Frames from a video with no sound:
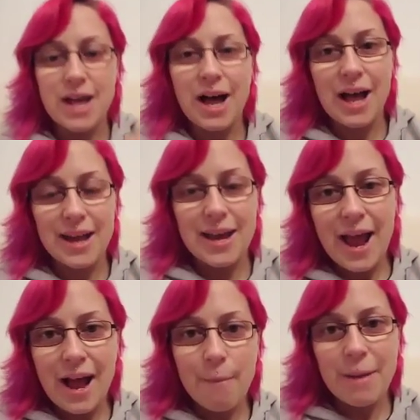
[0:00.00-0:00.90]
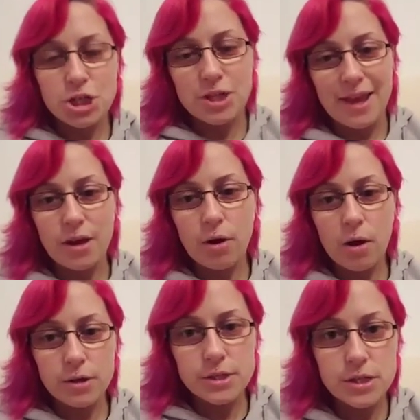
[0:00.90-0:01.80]
are and how much they
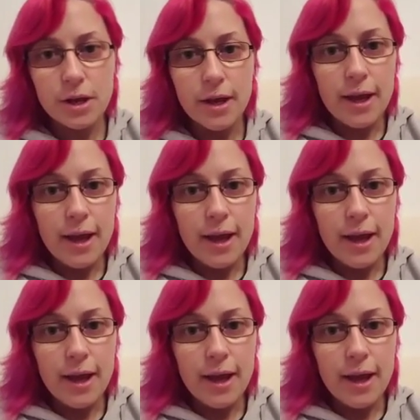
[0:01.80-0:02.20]
cost,